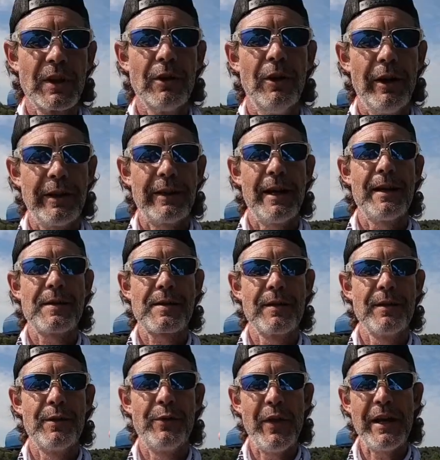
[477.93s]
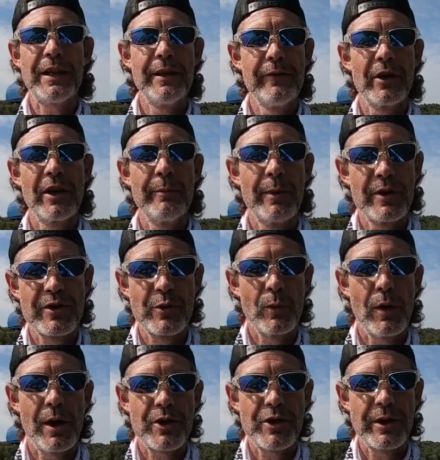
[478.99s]
All right, guys, thank you very much for
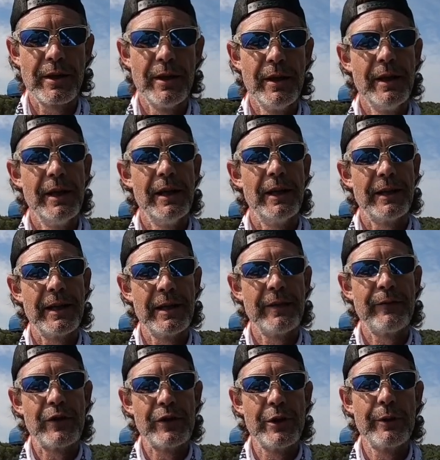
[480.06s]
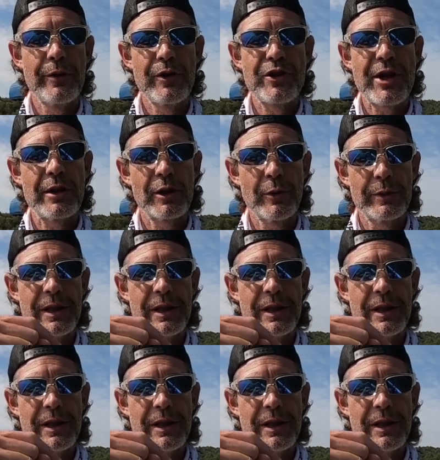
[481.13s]
watching. Again, if you're new to the channel, go ahead